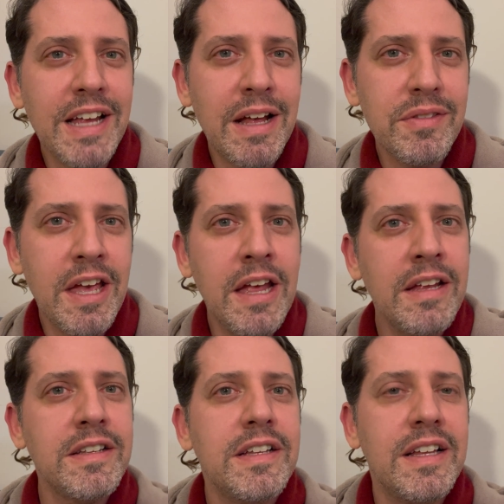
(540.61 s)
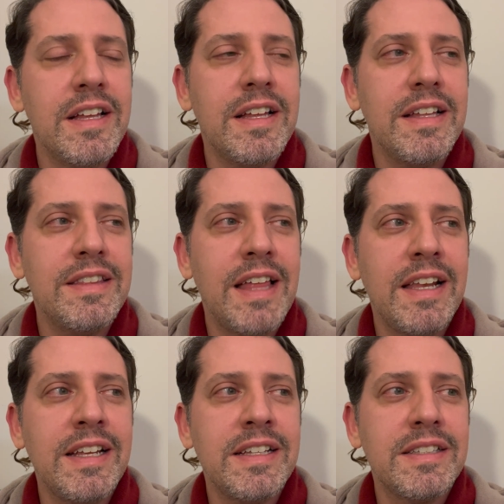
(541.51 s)
out there that
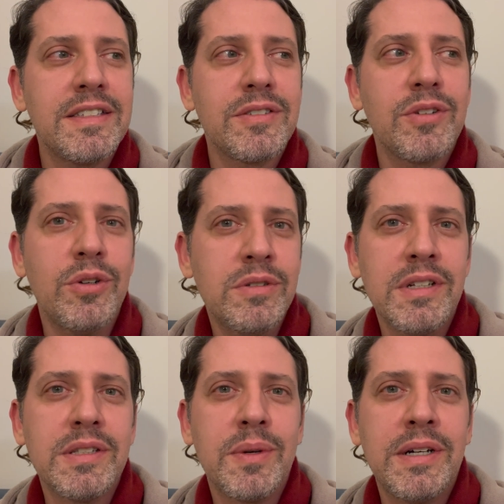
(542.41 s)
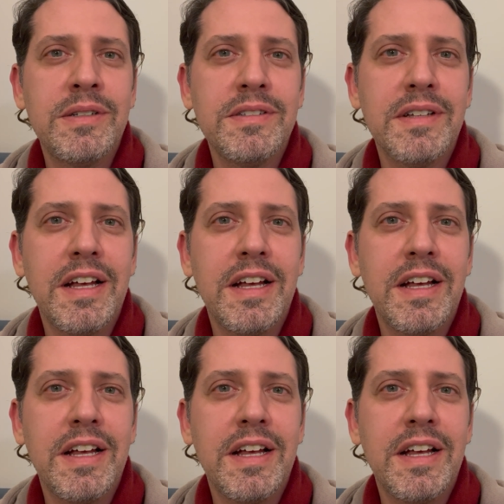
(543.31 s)
is cool as well.